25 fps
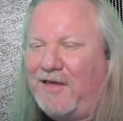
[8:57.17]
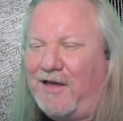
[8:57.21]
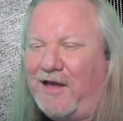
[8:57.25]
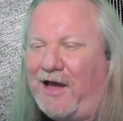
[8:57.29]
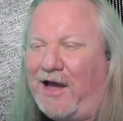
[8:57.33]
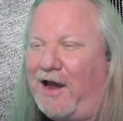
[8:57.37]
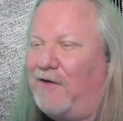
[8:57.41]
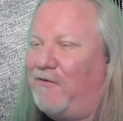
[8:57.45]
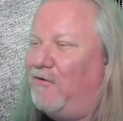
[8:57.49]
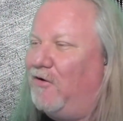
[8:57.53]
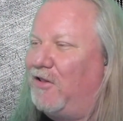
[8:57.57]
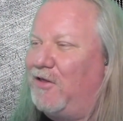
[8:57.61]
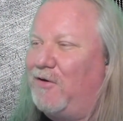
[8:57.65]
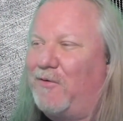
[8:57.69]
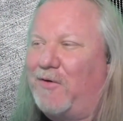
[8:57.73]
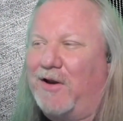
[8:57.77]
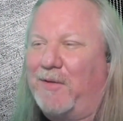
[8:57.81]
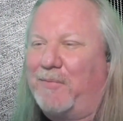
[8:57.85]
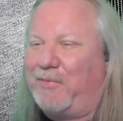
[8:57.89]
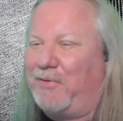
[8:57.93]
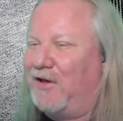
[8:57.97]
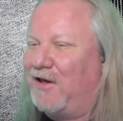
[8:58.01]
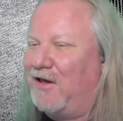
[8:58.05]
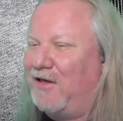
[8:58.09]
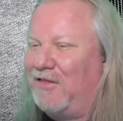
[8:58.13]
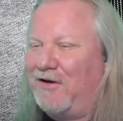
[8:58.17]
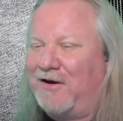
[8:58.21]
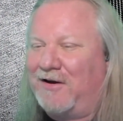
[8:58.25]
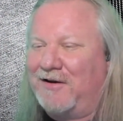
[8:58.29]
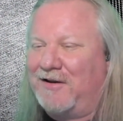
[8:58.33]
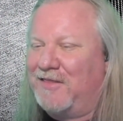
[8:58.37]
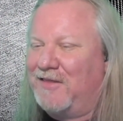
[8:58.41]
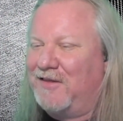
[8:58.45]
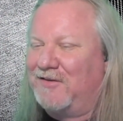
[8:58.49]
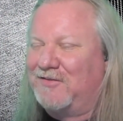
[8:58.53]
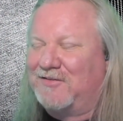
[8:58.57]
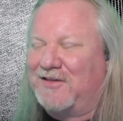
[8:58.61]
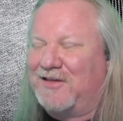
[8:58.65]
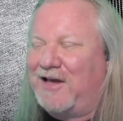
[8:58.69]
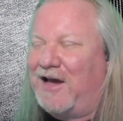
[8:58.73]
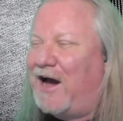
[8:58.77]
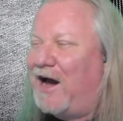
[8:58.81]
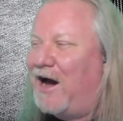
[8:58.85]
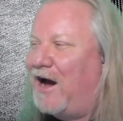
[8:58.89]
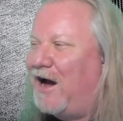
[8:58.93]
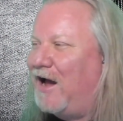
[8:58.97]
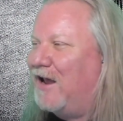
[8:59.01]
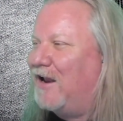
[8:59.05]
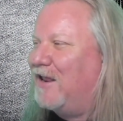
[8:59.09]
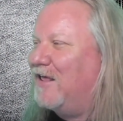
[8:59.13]
I really want to play along to this.
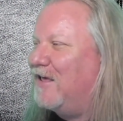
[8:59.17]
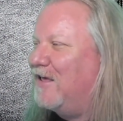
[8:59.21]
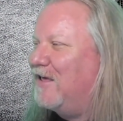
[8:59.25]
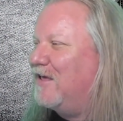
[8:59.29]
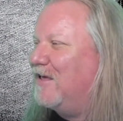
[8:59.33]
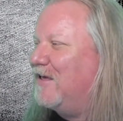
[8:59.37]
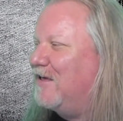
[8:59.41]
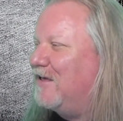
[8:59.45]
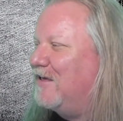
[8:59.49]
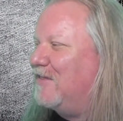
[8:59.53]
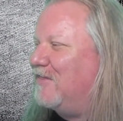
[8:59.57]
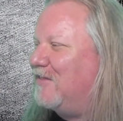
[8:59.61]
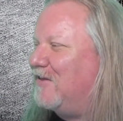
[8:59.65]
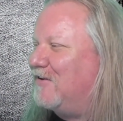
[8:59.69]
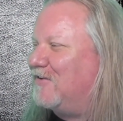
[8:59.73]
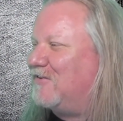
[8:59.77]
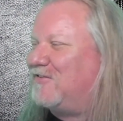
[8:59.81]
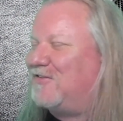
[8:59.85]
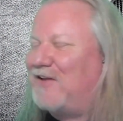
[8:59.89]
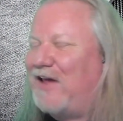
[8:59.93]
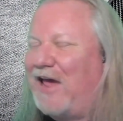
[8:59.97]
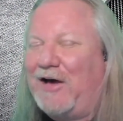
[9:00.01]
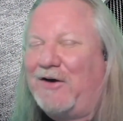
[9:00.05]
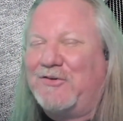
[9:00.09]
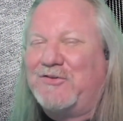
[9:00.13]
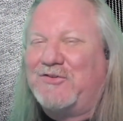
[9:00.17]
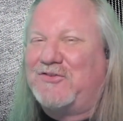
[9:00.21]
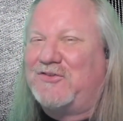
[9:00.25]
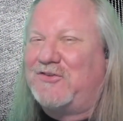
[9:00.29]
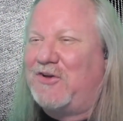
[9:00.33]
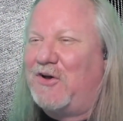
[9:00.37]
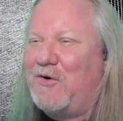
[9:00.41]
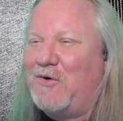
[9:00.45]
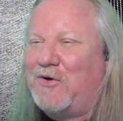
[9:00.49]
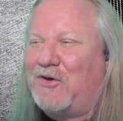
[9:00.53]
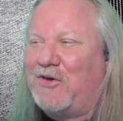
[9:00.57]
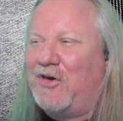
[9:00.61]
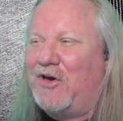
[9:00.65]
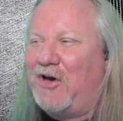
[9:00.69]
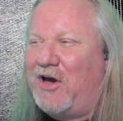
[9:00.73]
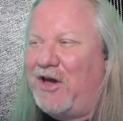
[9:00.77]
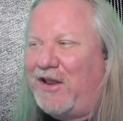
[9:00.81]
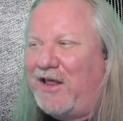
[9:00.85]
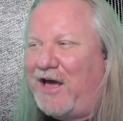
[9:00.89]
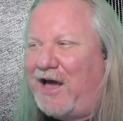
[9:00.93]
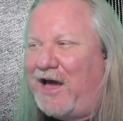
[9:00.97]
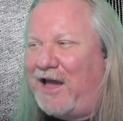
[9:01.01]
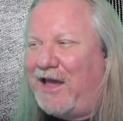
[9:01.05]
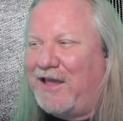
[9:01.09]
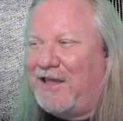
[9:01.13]
God. This sounds so
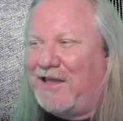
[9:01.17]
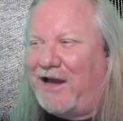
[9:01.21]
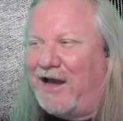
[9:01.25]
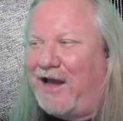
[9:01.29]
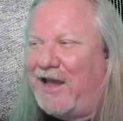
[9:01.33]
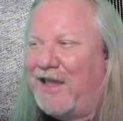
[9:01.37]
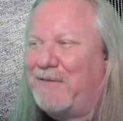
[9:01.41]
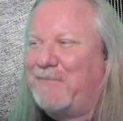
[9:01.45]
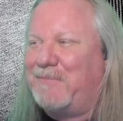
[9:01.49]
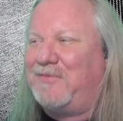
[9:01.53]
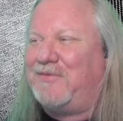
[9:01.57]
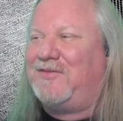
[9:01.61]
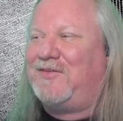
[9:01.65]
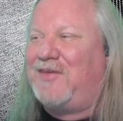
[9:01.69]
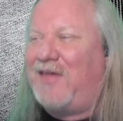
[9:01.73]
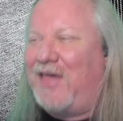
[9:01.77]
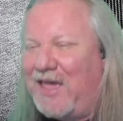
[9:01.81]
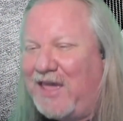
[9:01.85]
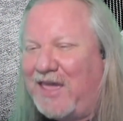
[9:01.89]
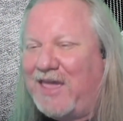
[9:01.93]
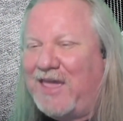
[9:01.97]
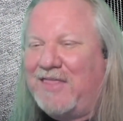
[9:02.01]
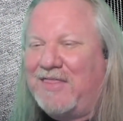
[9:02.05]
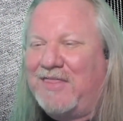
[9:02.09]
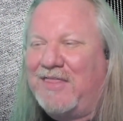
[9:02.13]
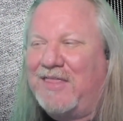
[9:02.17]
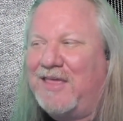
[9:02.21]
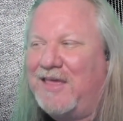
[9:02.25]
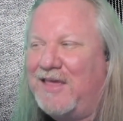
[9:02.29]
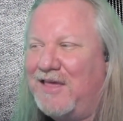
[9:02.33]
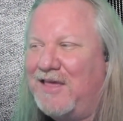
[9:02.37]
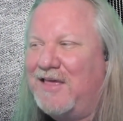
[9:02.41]
good. I, I am digging